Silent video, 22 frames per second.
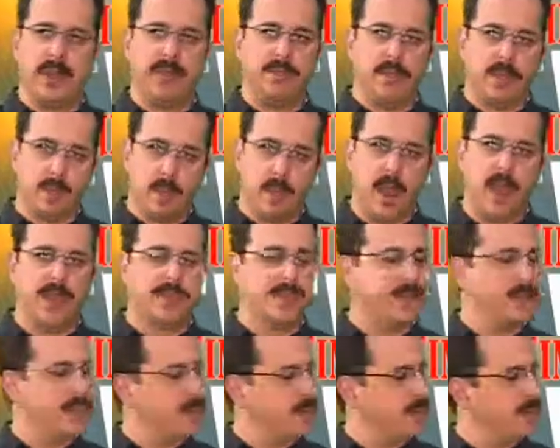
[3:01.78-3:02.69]
on the
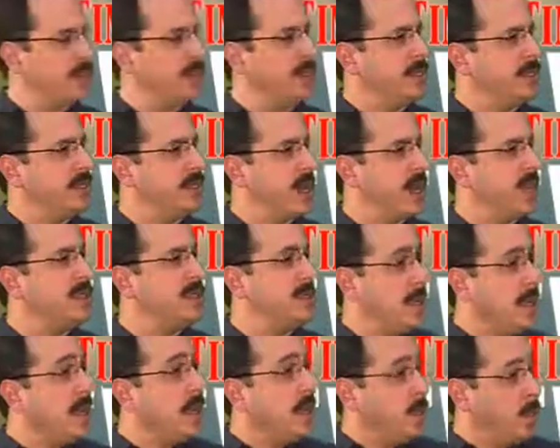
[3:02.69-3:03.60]
processors and the chips,
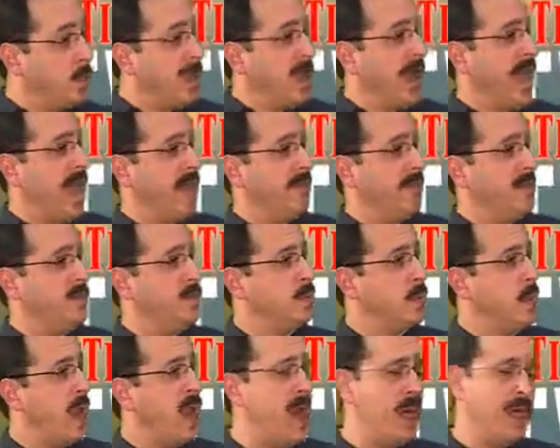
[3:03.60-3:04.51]
we have as
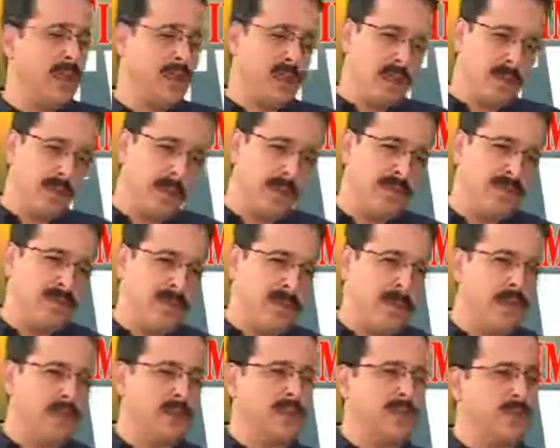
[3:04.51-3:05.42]
well. We've
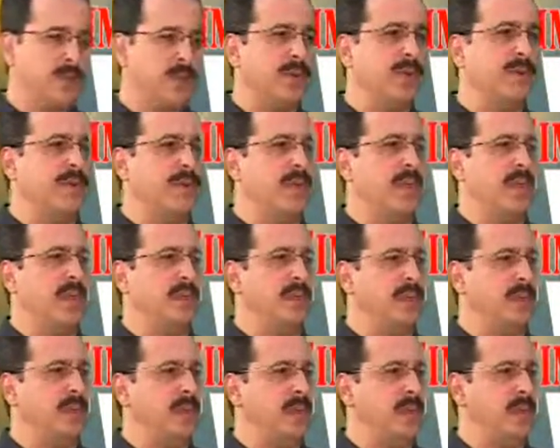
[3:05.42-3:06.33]
looked briefly
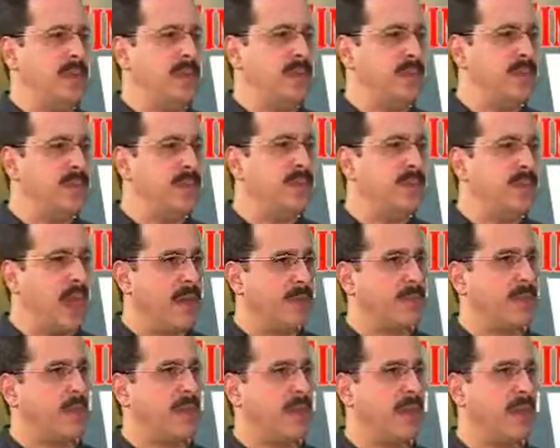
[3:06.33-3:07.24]
at the, the
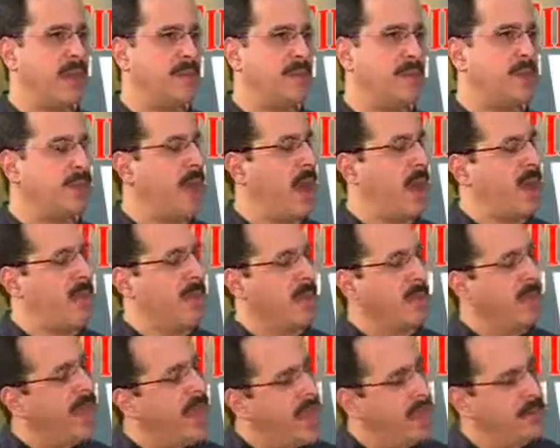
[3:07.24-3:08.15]
software that they've provided,
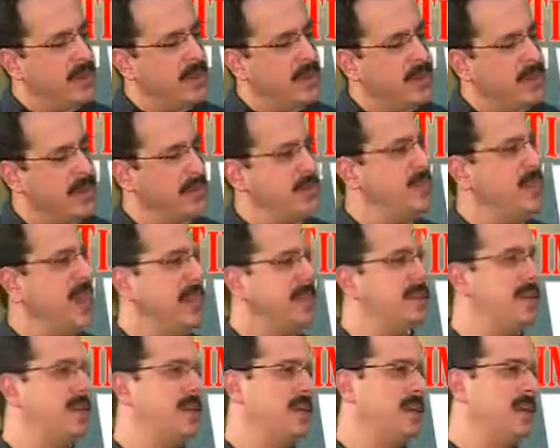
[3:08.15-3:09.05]
but we haven't
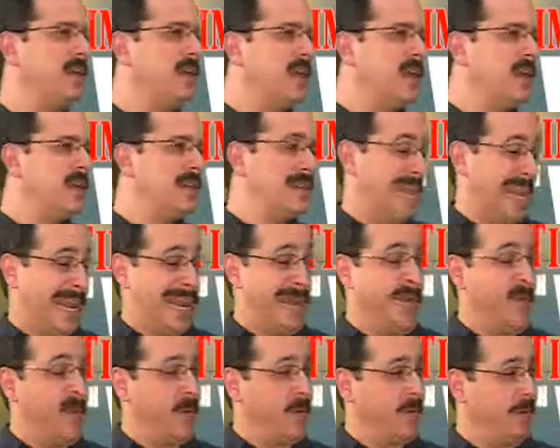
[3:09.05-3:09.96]
subjected it to
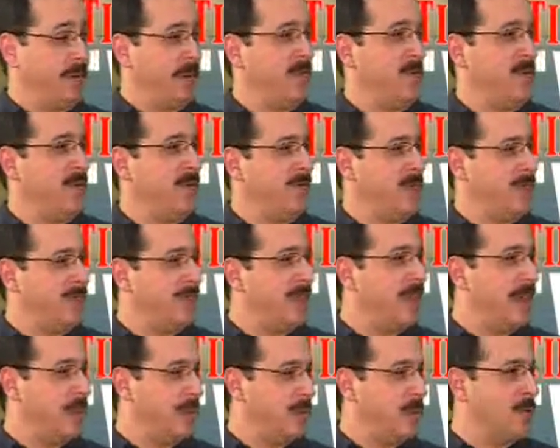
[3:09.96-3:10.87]
anywhere near the
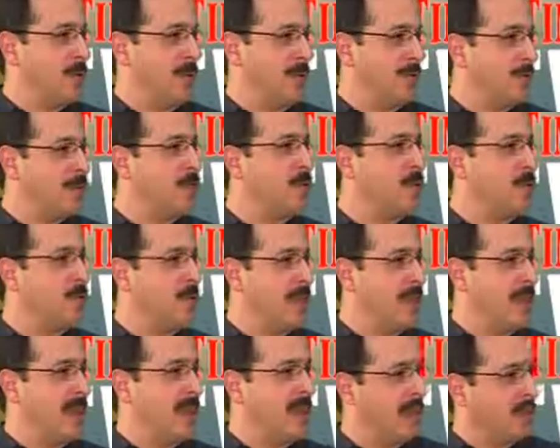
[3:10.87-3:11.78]
same degree of
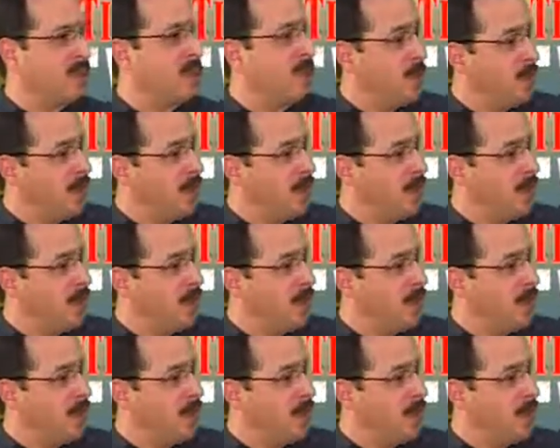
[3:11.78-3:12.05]
scrutiny as